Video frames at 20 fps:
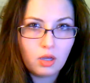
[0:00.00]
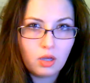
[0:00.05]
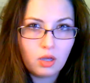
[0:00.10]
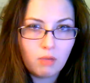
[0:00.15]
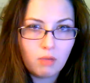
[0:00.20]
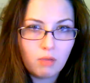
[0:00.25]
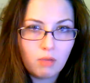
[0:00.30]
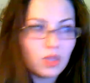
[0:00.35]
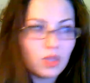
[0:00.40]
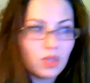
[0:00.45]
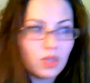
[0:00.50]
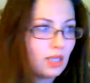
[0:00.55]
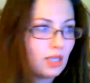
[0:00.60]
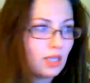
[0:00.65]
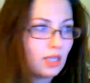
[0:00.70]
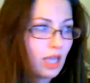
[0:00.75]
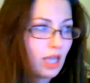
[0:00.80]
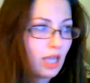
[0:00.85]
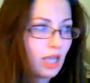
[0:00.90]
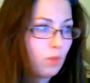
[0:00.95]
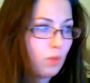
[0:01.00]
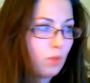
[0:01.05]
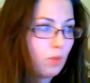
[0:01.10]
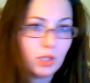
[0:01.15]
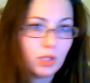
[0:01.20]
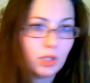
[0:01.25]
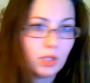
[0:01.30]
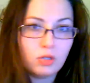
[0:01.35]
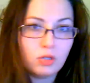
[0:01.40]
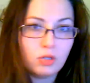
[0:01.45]
But that's what we
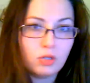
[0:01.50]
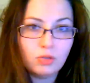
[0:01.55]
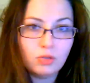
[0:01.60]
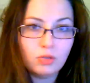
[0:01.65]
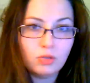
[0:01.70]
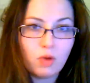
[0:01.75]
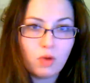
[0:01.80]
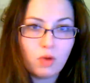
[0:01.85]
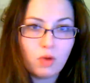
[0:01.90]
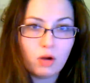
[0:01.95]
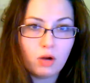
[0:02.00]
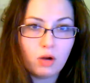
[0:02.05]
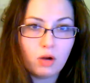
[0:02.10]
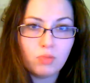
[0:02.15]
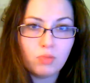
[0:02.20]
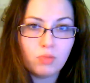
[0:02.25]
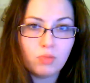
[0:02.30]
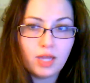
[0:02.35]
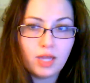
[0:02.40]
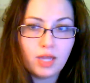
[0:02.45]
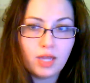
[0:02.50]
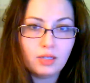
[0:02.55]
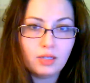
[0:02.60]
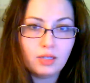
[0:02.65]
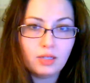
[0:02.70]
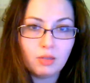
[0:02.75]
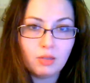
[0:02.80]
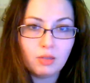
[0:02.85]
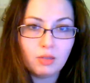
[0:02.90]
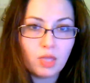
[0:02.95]
do to our planet,
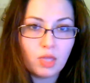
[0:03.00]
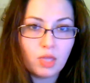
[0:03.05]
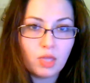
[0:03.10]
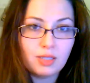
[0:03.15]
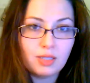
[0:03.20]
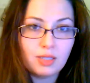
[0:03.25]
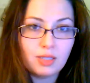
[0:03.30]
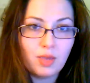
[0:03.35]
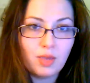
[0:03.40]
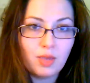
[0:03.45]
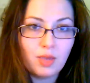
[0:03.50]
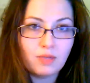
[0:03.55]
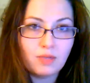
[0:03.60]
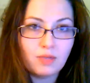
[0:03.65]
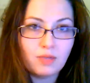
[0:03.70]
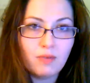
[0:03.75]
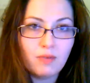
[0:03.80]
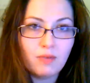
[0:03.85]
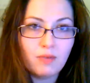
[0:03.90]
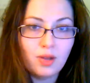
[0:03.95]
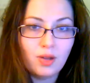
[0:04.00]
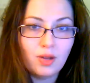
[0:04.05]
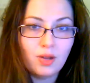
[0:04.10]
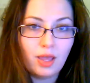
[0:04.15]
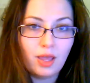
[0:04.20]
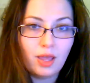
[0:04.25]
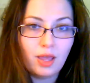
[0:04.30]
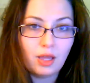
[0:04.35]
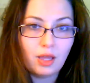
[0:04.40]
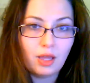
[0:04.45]
the place that we have to live on,
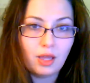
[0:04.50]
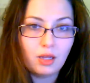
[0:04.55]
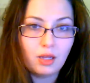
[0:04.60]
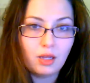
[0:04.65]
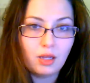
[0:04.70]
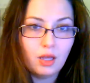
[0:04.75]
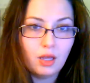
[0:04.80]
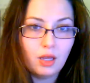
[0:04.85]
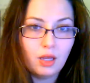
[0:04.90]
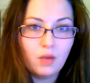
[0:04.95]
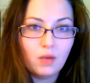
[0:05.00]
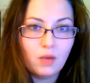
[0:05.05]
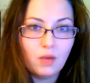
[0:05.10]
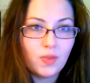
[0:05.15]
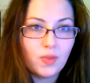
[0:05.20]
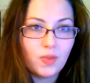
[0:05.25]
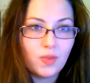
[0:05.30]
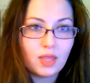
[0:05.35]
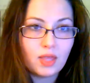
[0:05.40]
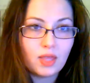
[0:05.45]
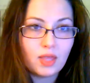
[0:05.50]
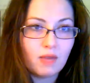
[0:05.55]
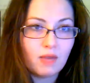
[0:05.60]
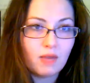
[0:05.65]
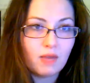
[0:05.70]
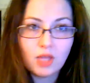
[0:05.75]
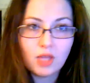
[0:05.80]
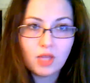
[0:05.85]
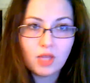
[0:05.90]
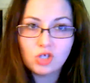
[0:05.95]
and we think that
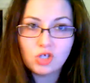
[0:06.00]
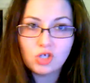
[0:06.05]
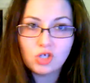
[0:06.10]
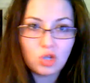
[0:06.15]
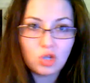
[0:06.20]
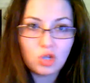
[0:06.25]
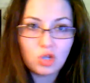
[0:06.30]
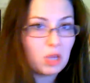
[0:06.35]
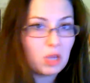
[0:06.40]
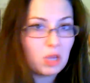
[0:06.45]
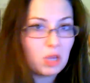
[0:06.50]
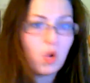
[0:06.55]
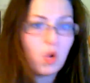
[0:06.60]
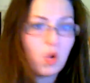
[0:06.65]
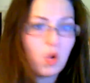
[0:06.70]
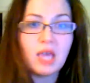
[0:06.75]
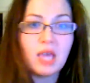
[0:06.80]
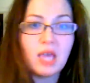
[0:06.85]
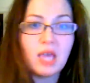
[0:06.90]
everything's just going to be okay.